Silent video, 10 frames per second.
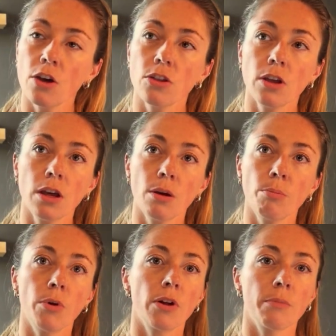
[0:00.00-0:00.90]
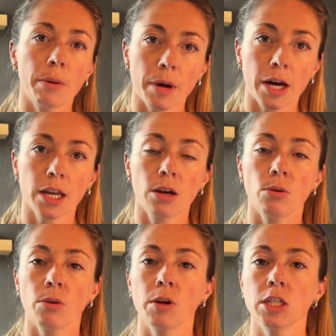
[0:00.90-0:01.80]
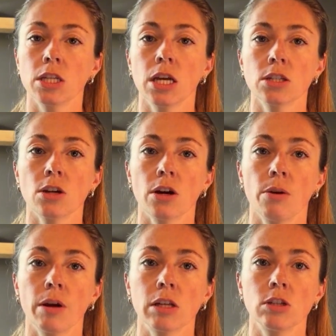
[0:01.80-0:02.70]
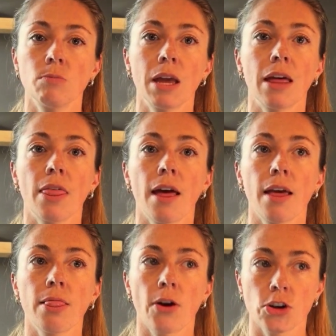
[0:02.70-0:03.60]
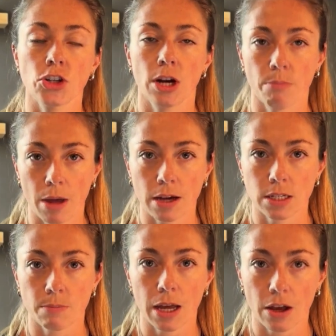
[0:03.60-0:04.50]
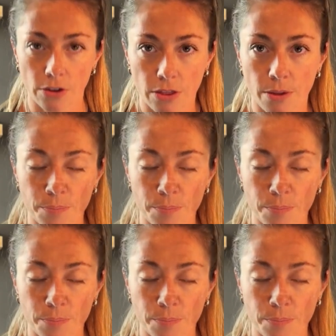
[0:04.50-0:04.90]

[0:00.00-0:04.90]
the bulk of my body or which things are going to make a larger impact on my health.